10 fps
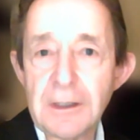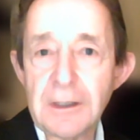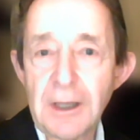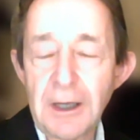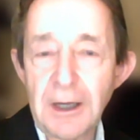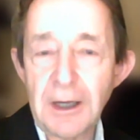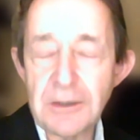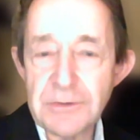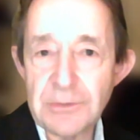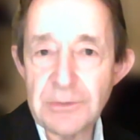How
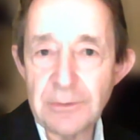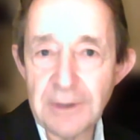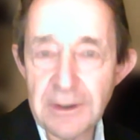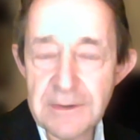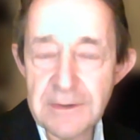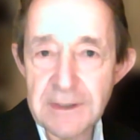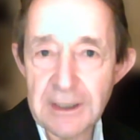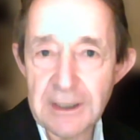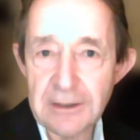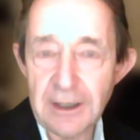do you
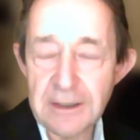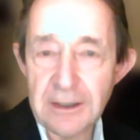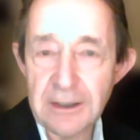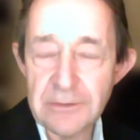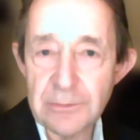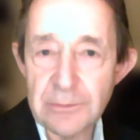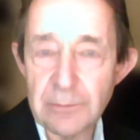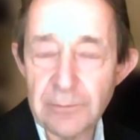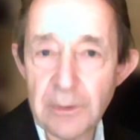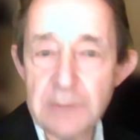negotiate that? How do you
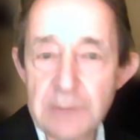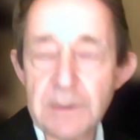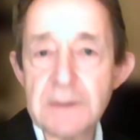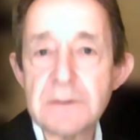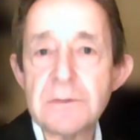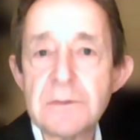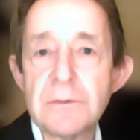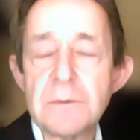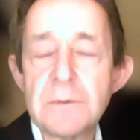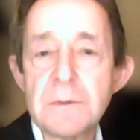avoid being
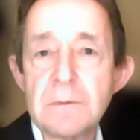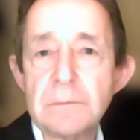seduced?